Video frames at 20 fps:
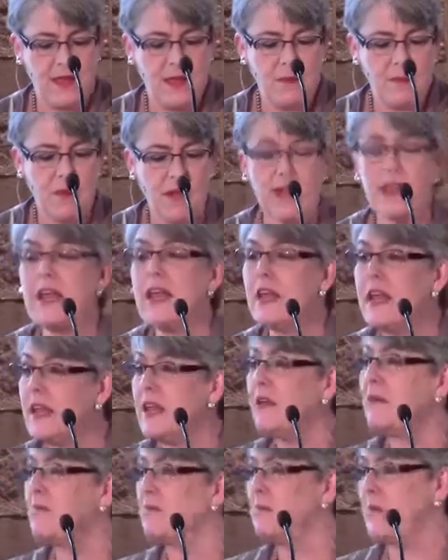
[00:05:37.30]
But
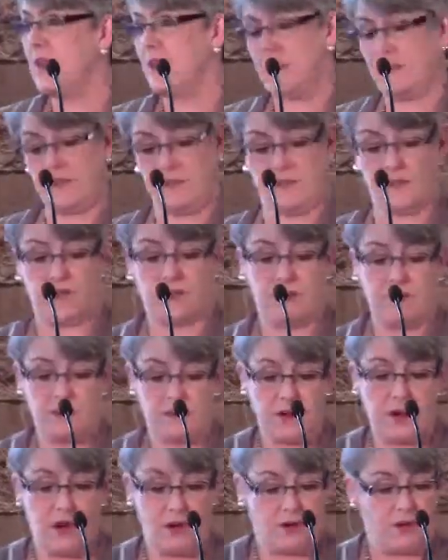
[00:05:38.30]
any minister
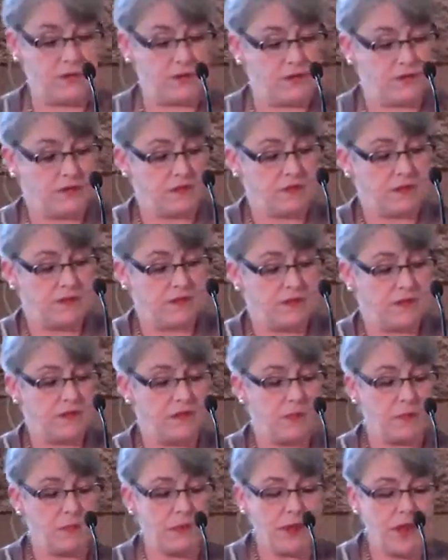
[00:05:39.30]
knows
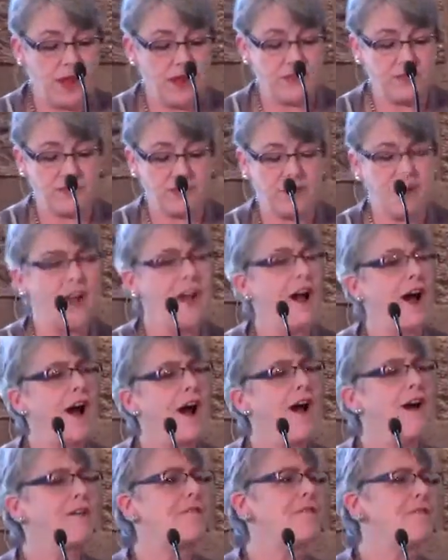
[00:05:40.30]
the blush
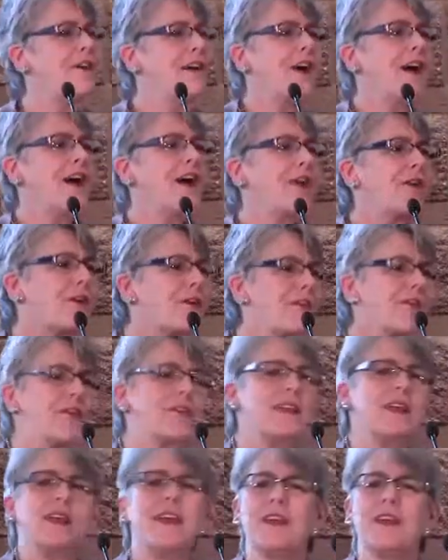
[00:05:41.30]
of early